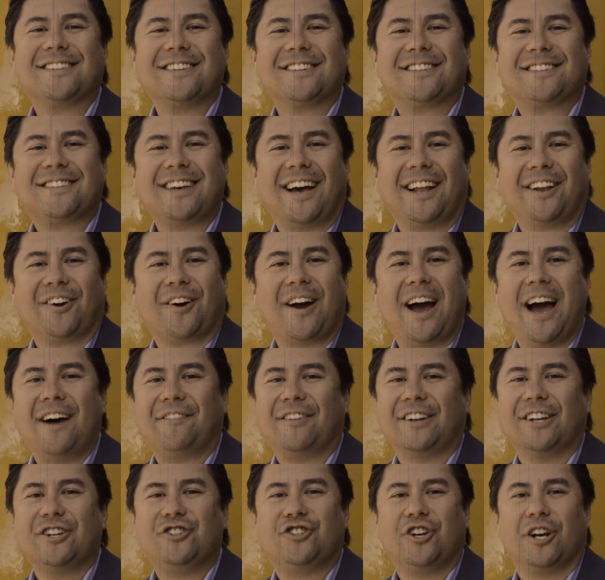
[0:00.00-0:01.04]
the seller
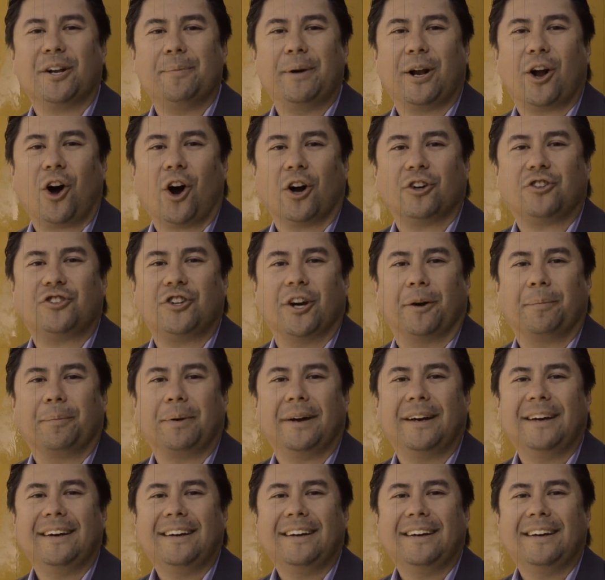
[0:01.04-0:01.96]
have a legitimate hardship?